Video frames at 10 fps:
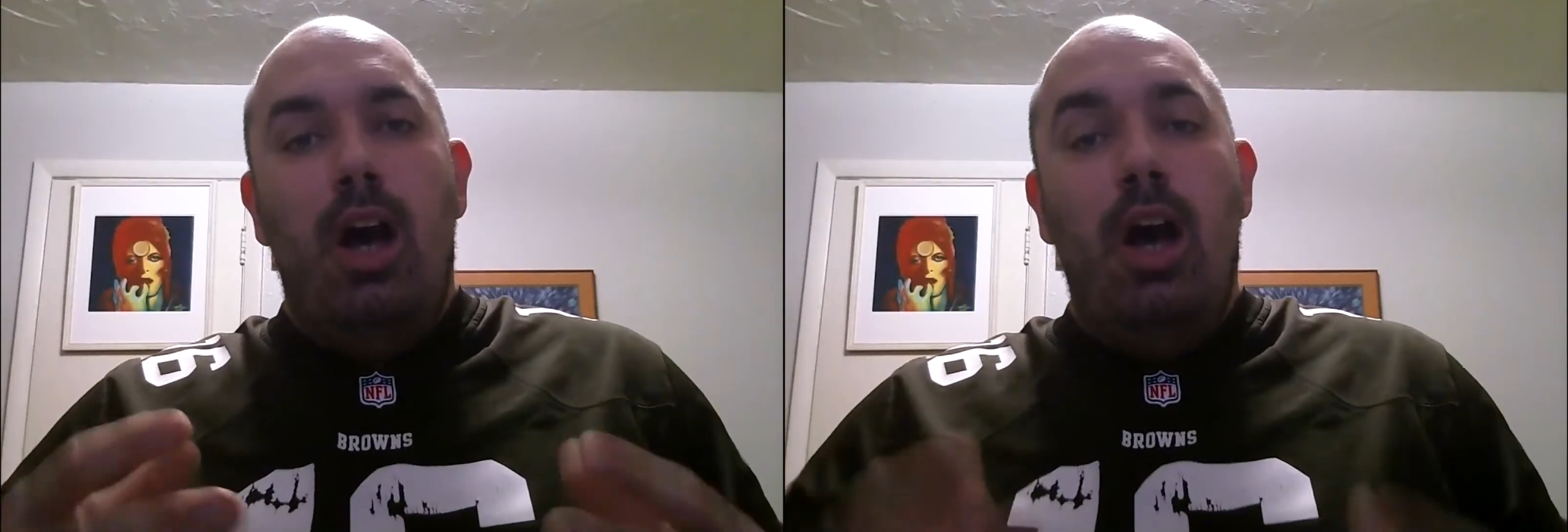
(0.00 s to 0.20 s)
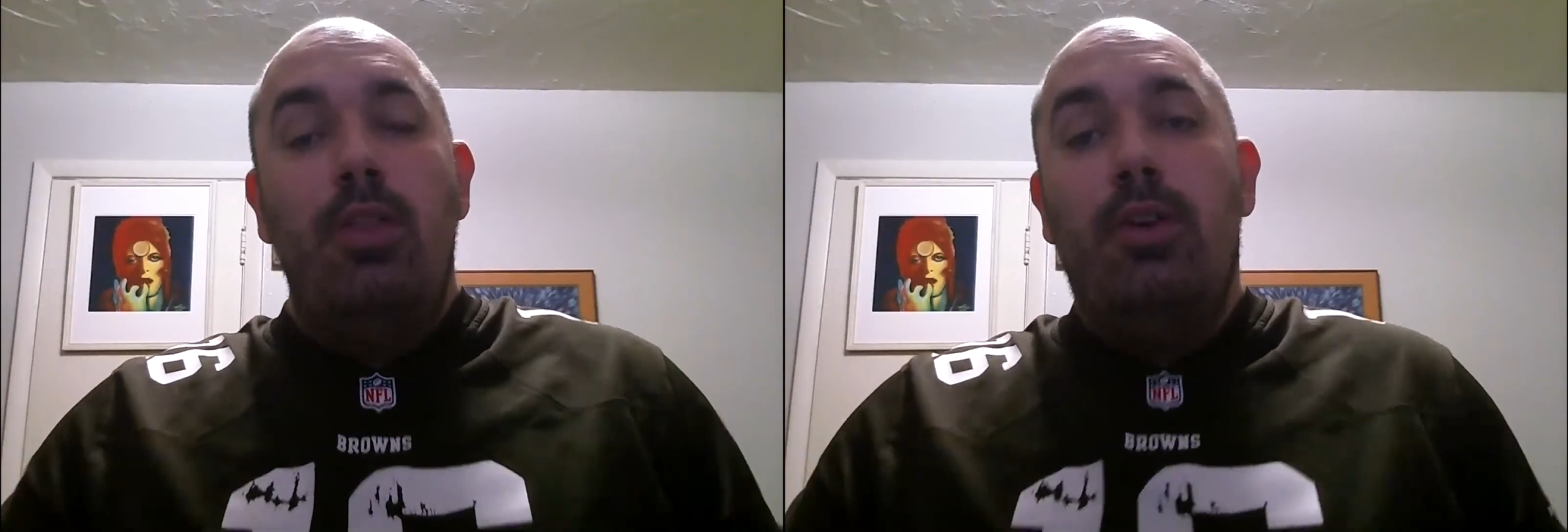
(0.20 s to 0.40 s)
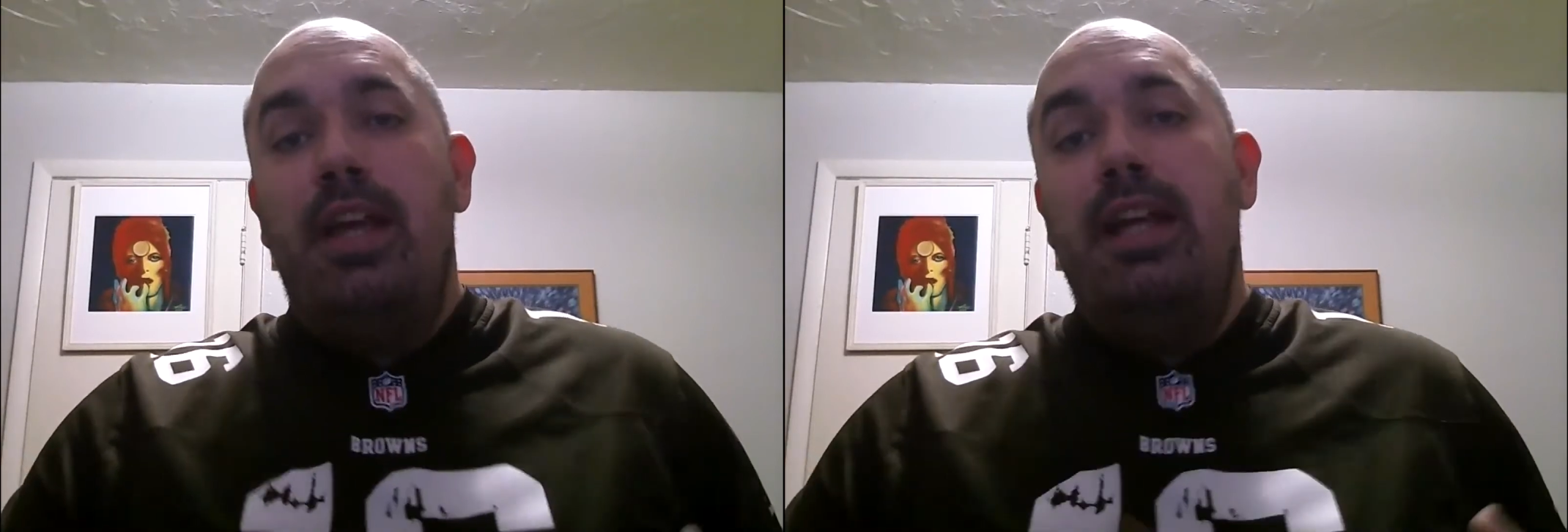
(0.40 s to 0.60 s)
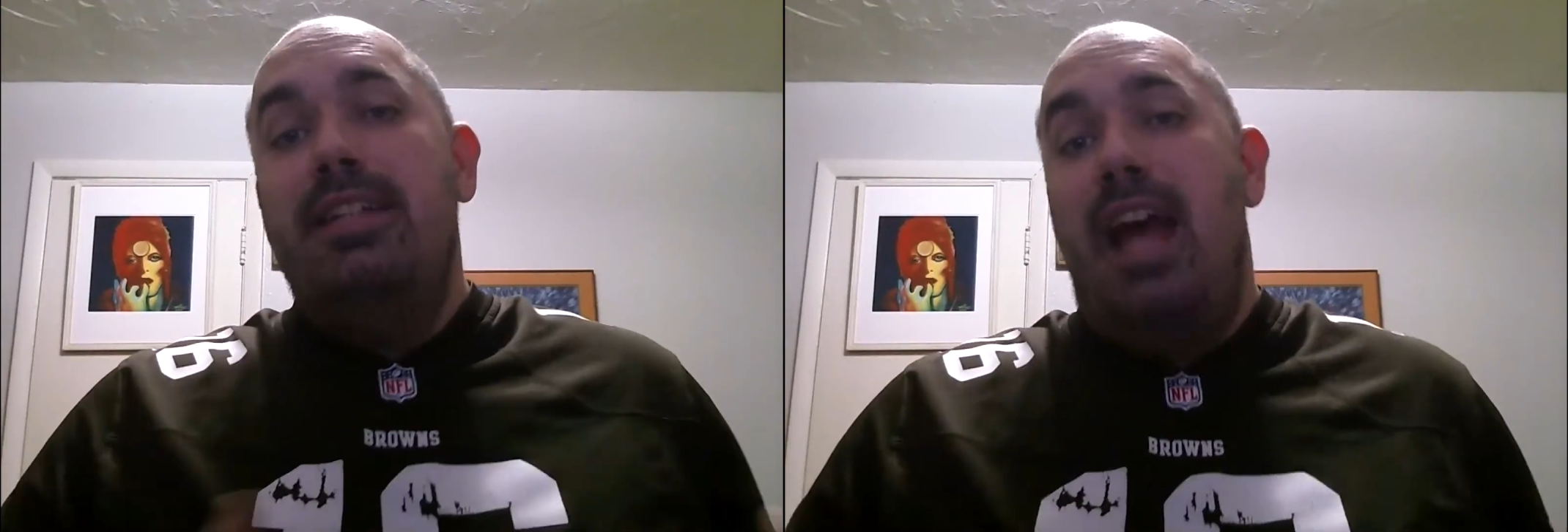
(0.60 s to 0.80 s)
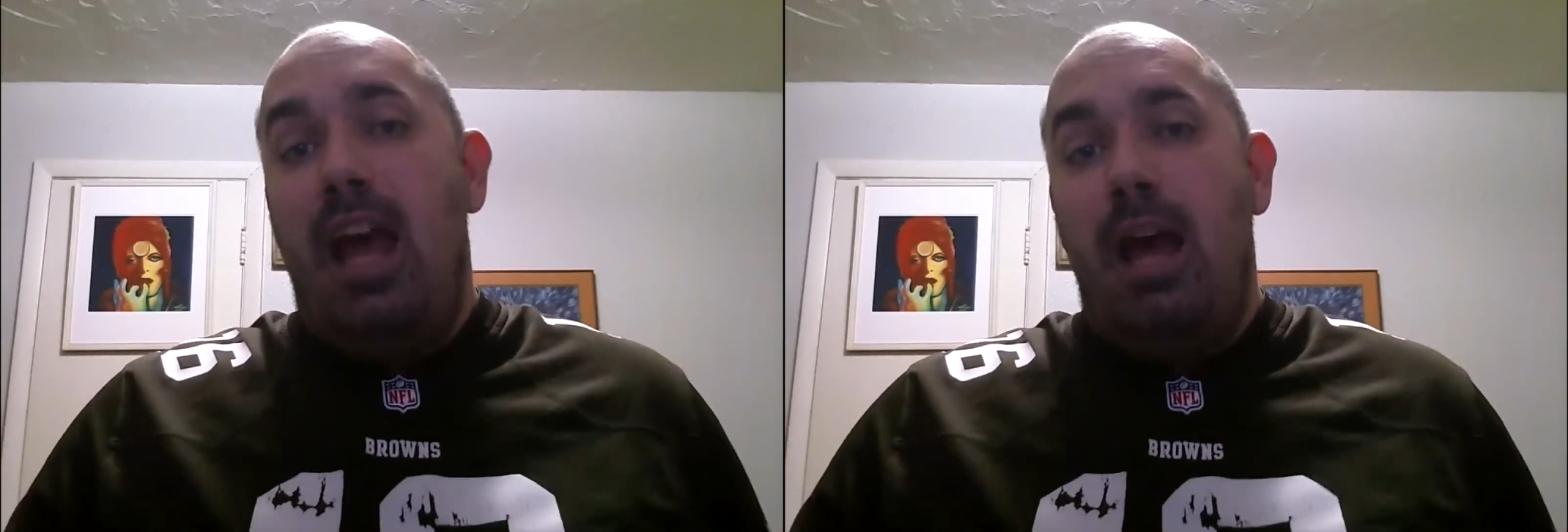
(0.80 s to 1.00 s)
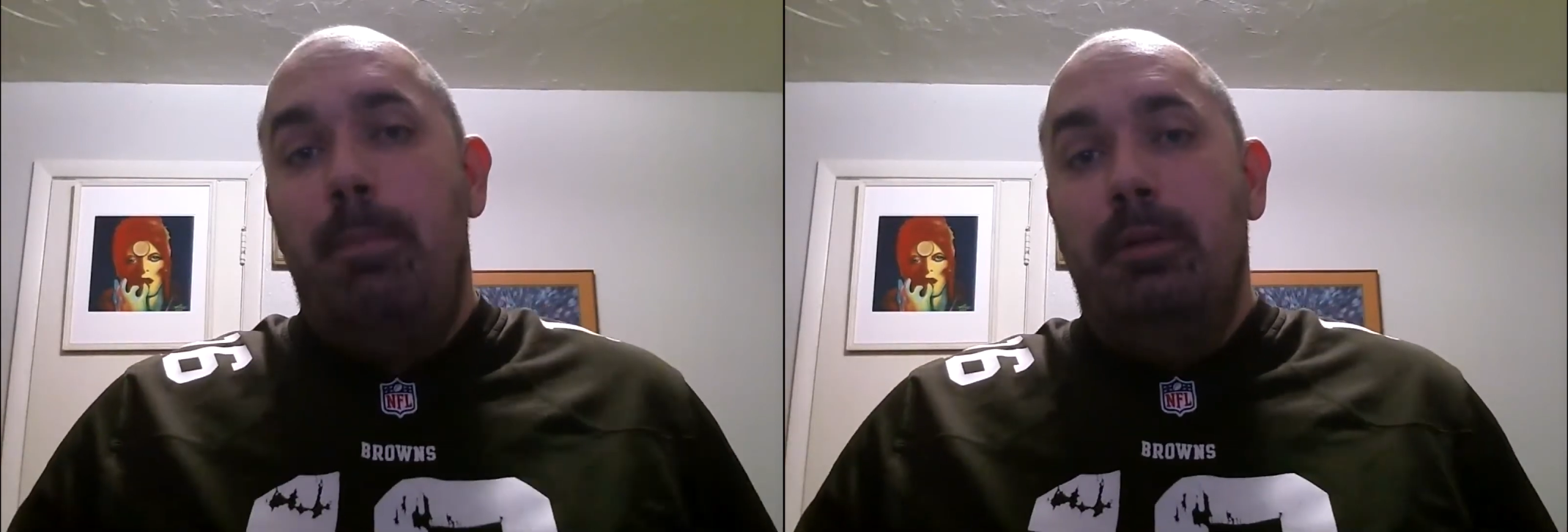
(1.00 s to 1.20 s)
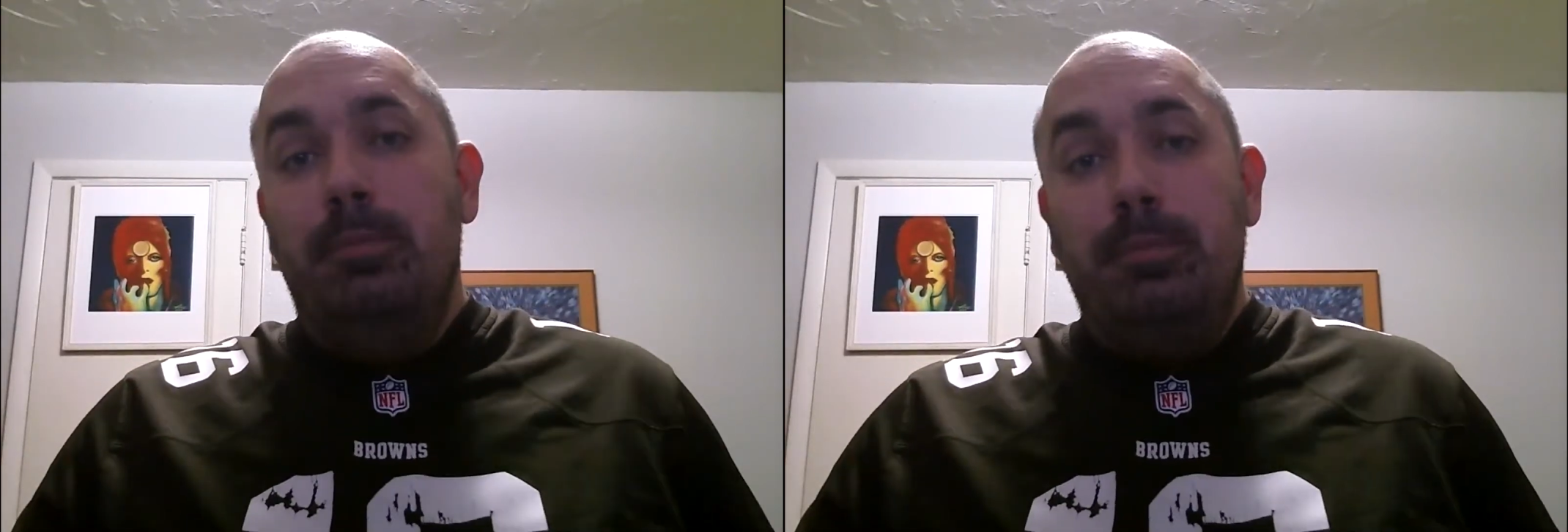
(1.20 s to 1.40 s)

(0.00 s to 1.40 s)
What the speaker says: other things to happen.